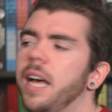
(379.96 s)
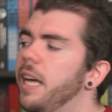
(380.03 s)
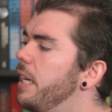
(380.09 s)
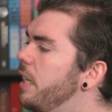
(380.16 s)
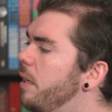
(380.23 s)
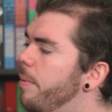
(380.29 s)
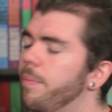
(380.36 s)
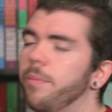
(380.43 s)
a
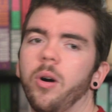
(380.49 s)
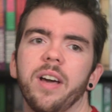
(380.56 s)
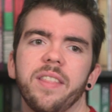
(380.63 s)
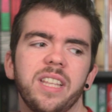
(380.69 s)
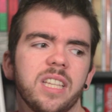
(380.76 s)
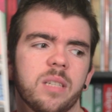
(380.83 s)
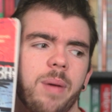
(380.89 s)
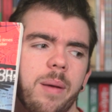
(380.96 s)
little bit more. I
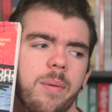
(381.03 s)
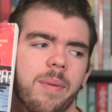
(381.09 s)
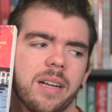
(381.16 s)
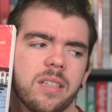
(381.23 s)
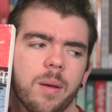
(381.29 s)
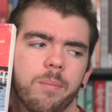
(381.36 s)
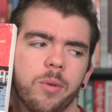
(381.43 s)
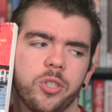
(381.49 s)
think this
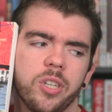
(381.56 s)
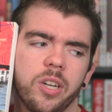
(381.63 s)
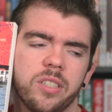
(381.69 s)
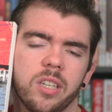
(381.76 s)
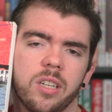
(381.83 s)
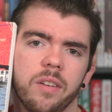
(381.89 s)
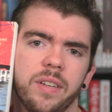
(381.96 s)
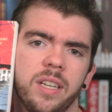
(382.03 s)
paperback's a much
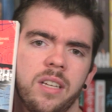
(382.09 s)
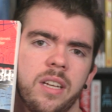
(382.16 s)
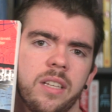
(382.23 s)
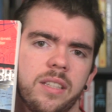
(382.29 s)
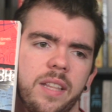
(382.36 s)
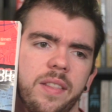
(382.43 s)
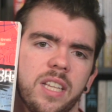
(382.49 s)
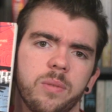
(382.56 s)
nicer cover
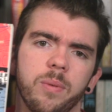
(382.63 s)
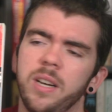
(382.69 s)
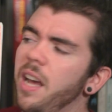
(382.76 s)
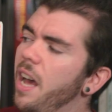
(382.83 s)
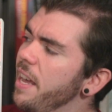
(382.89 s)
than this one,